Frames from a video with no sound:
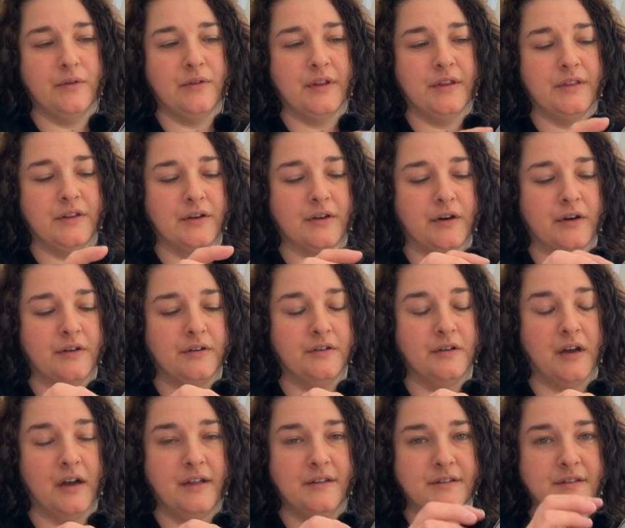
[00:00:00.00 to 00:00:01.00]
that there are
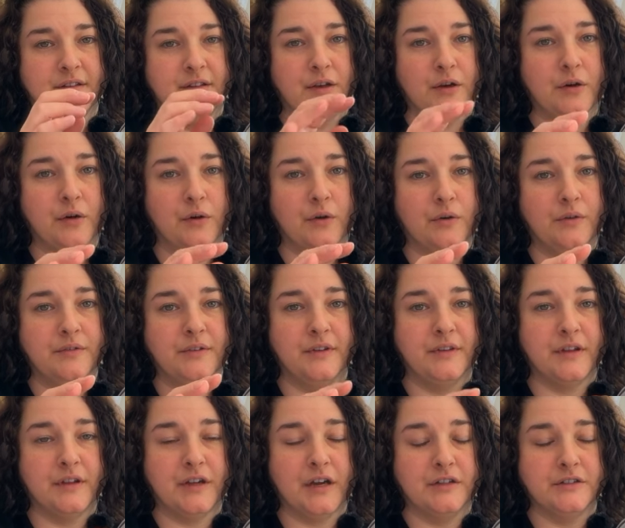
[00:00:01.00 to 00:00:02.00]
knots that hold
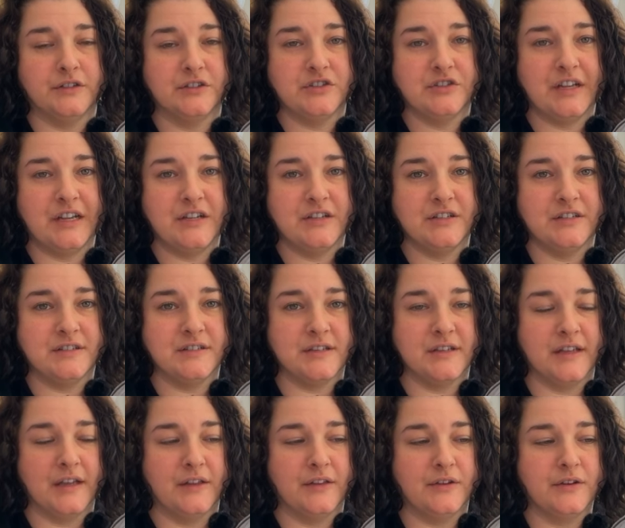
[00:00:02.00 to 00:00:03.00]
the color changes
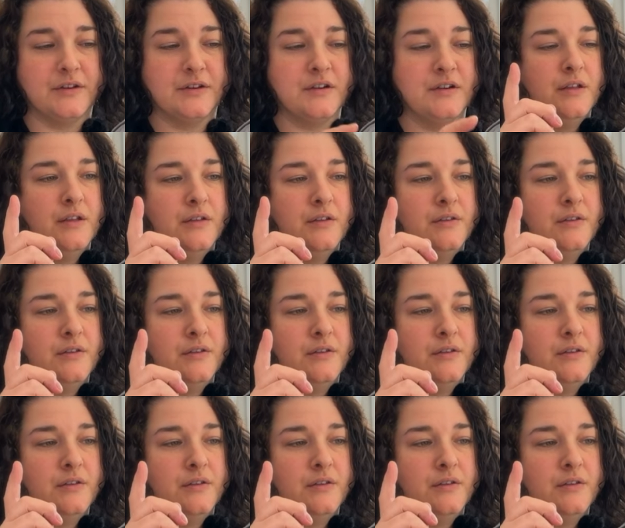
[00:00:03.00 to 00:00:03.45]
together.